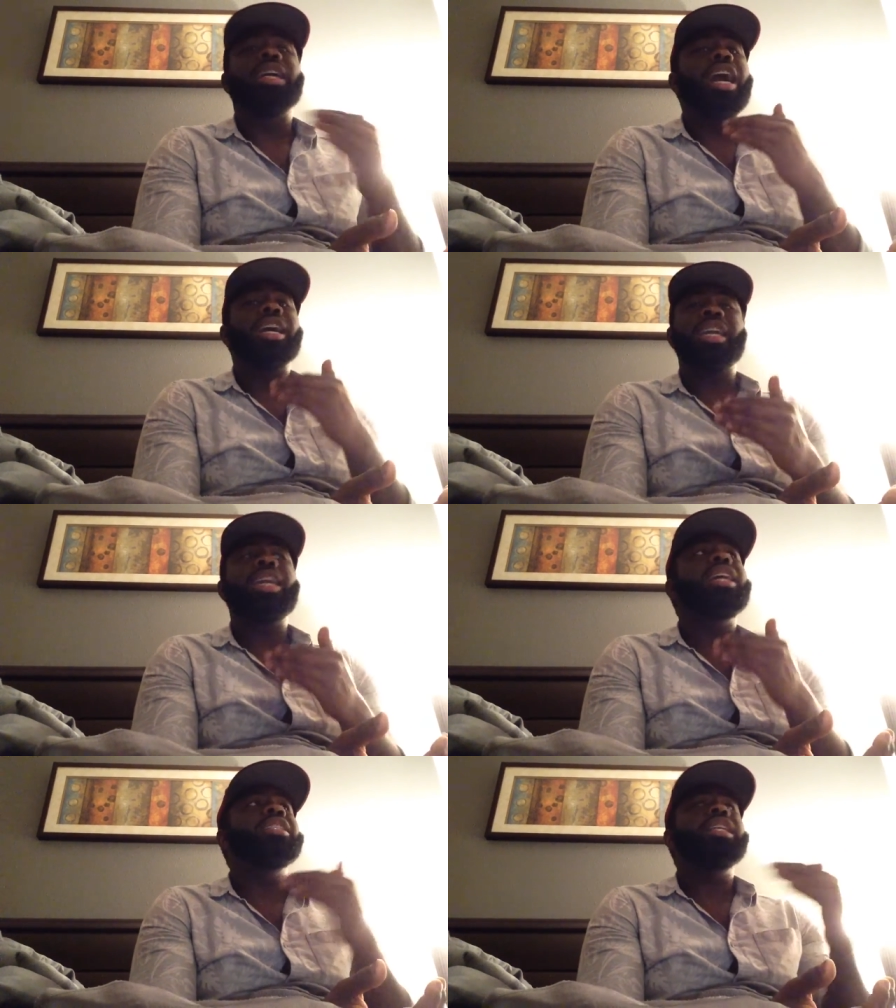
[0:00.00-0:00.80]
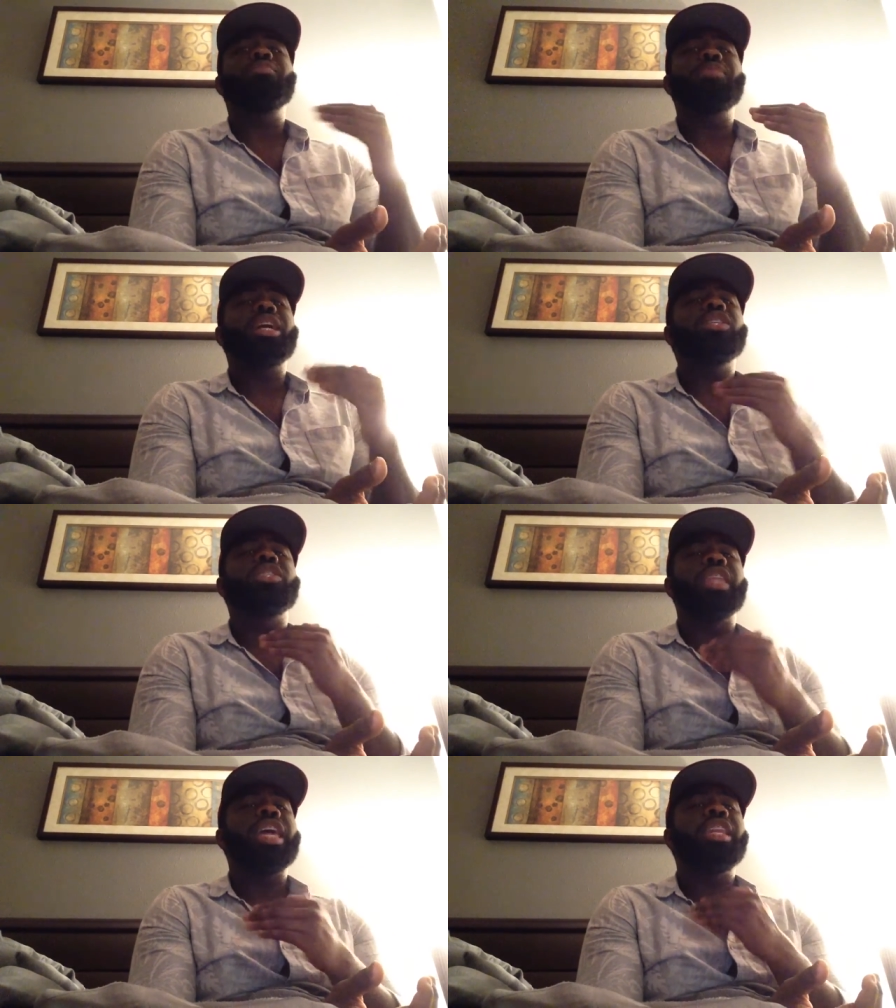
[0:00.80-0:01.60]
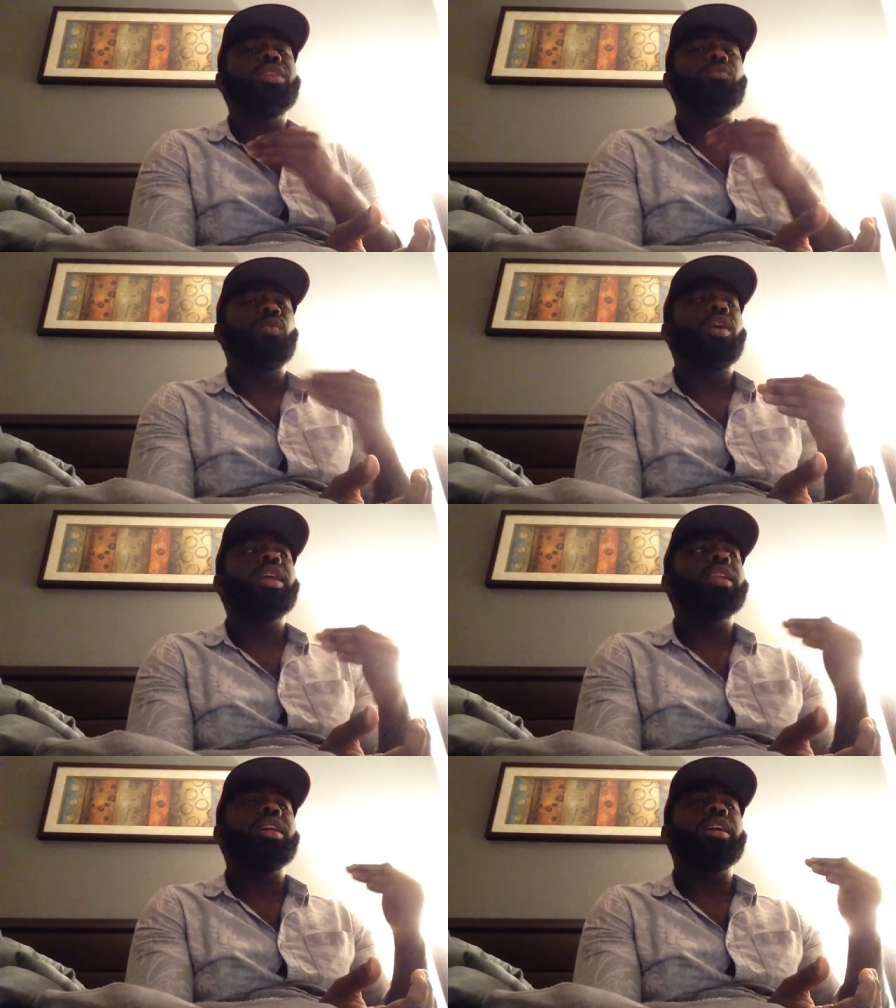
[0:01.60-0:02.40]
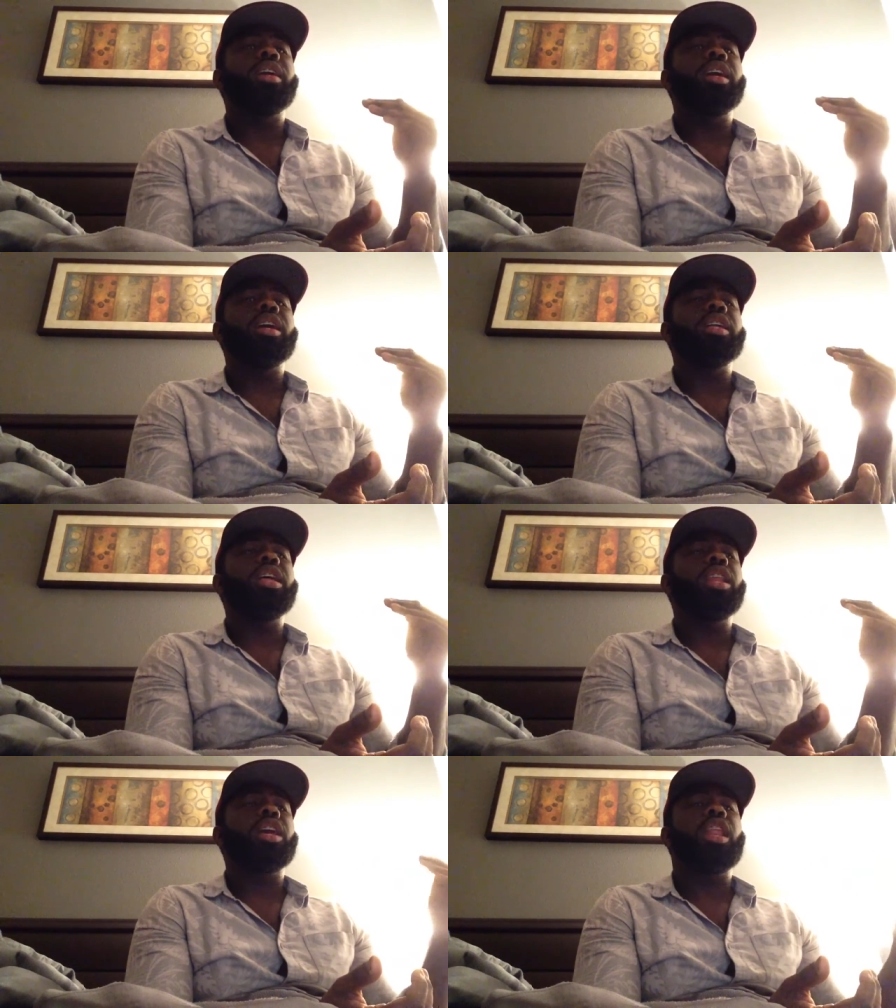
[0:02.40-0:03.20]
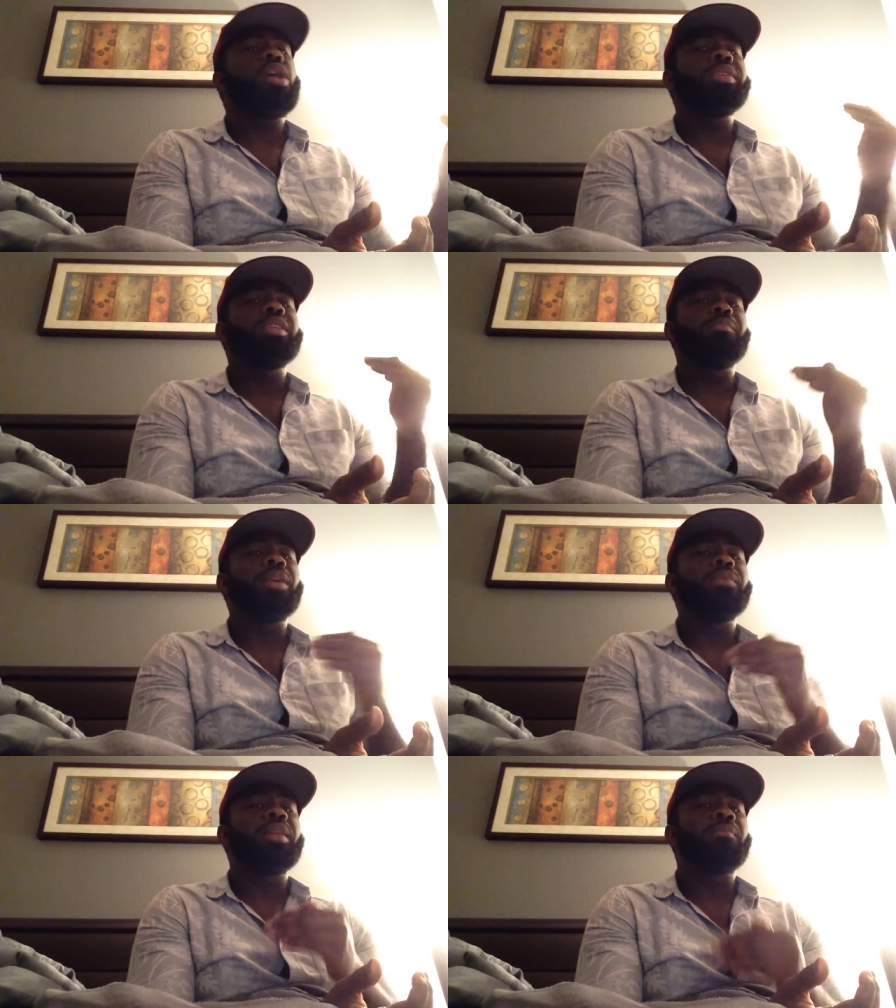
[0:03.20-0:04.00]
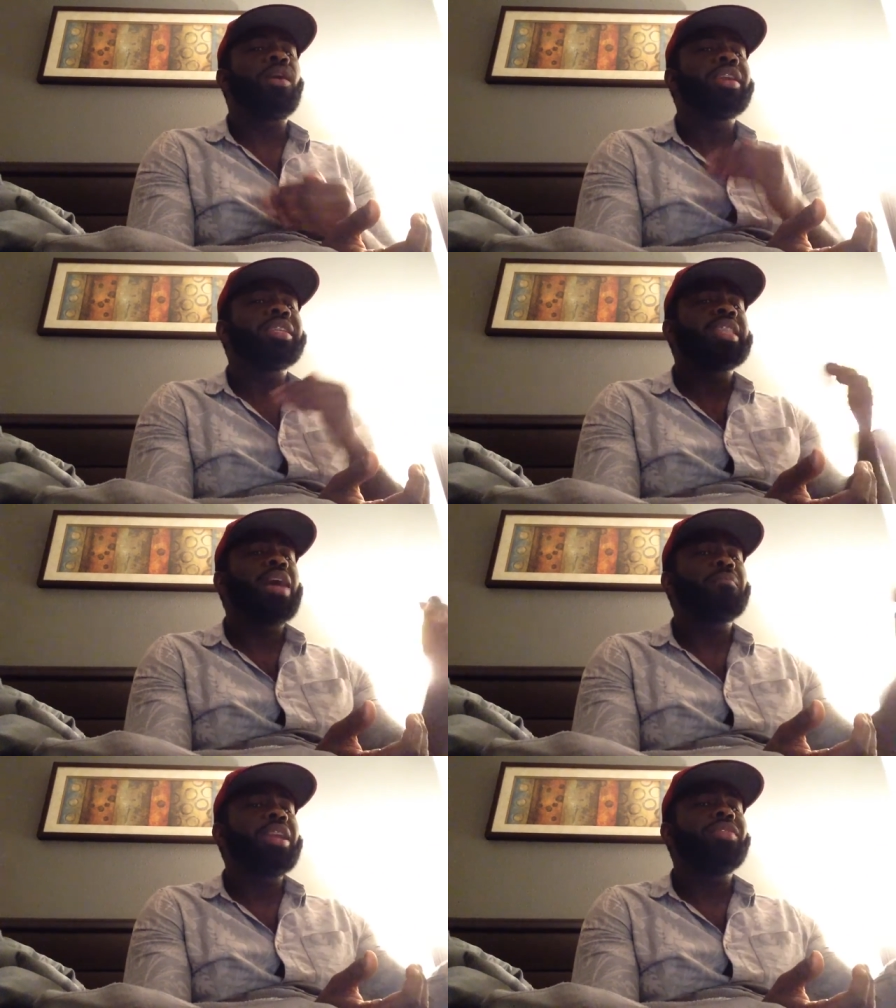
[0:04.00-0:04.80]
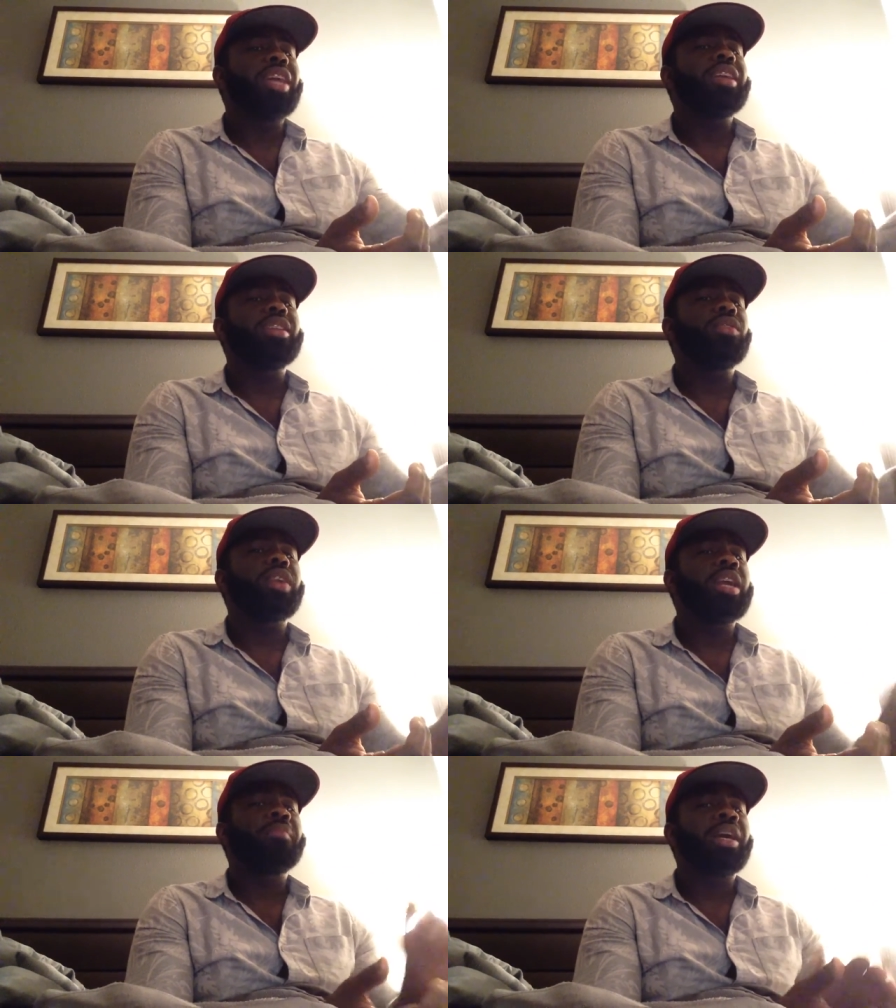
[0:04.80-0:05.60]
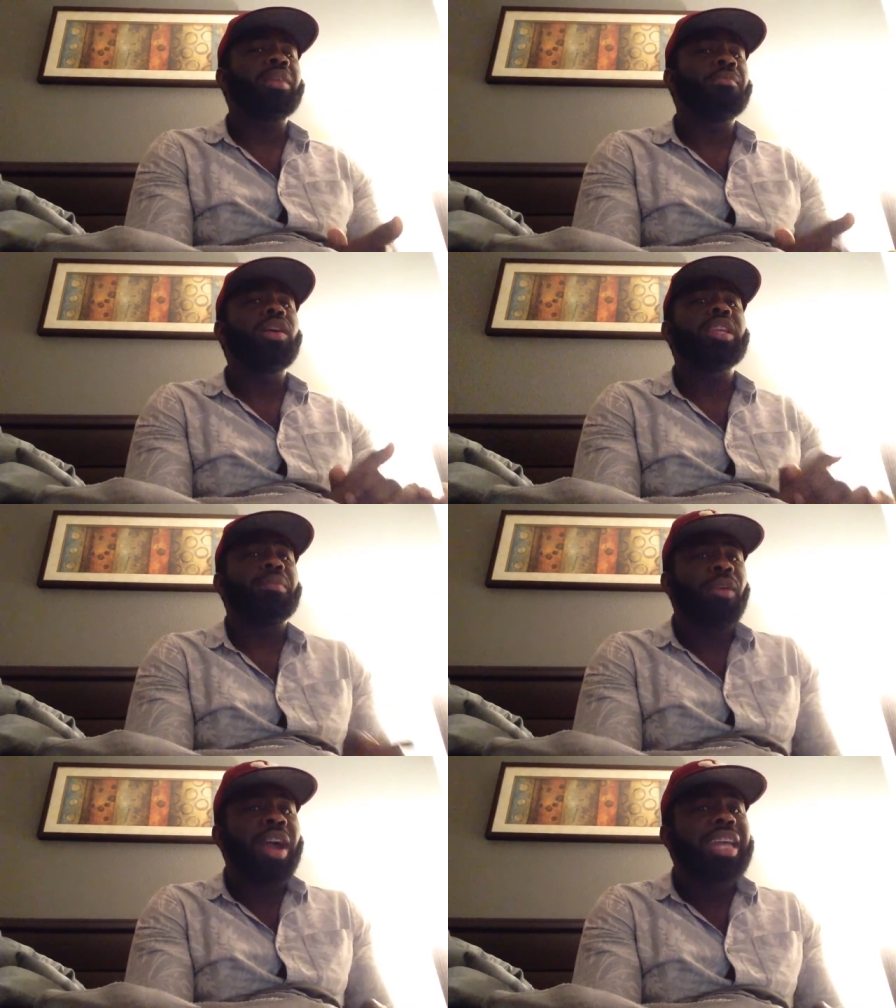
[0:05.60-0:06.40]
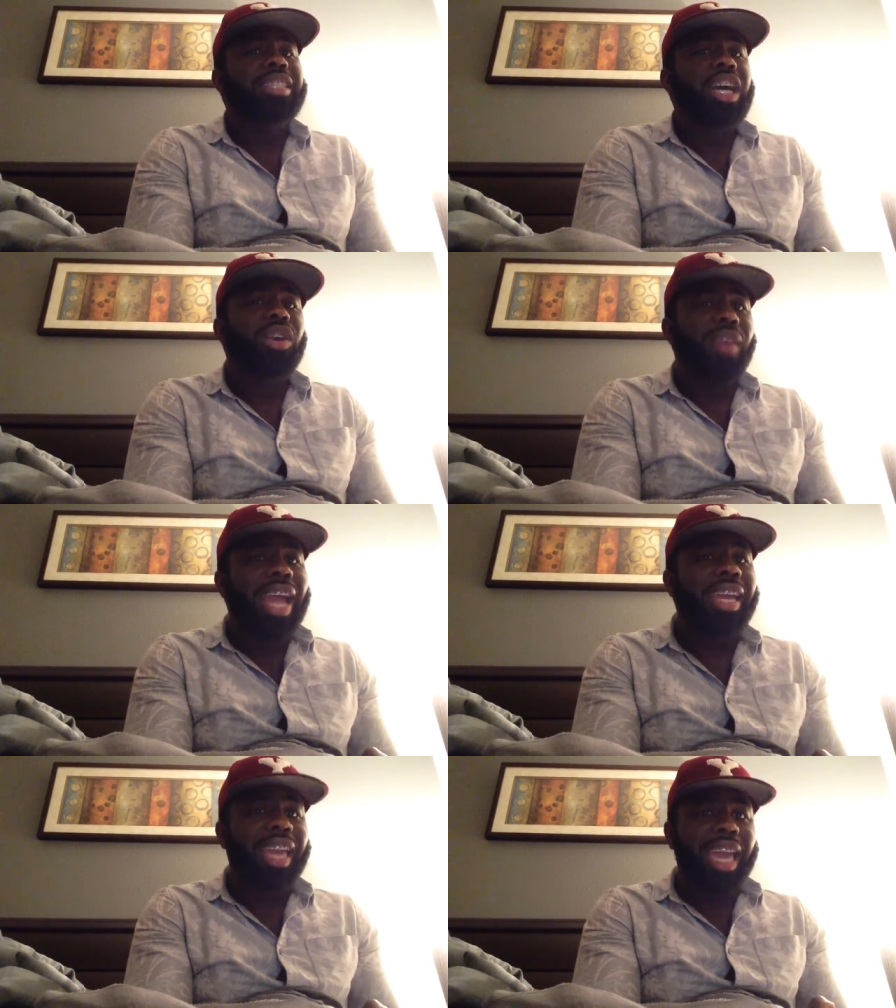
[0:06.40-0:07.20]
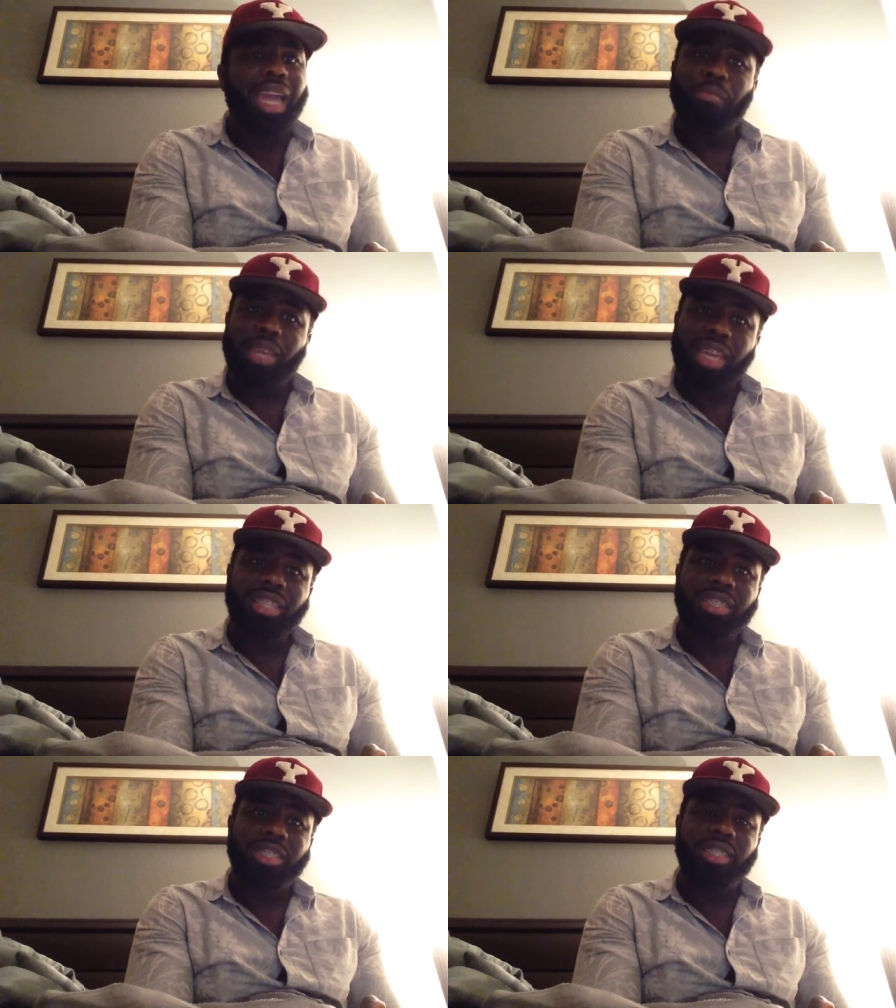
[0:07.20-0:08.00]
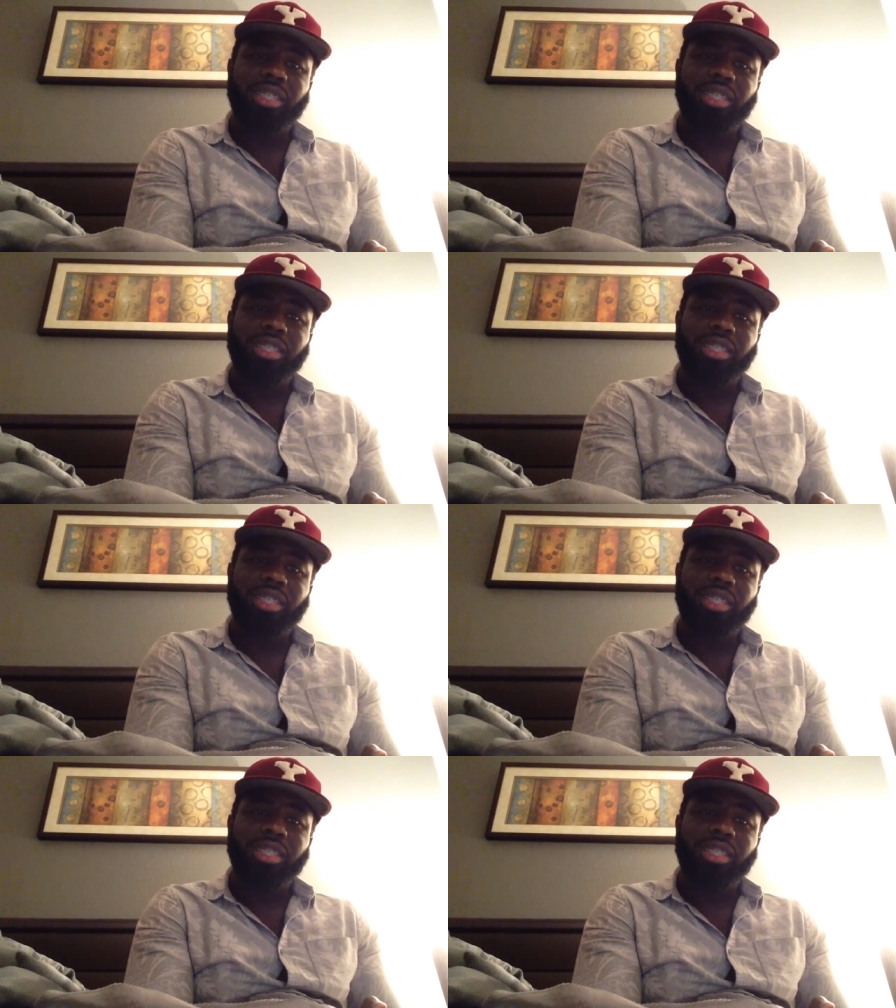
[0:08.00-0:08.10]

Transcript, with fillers: Again, just because they didn't want Khloe to be with Lamar does not mean they don't care about Lamar. Lamar is a crackhead, bitch.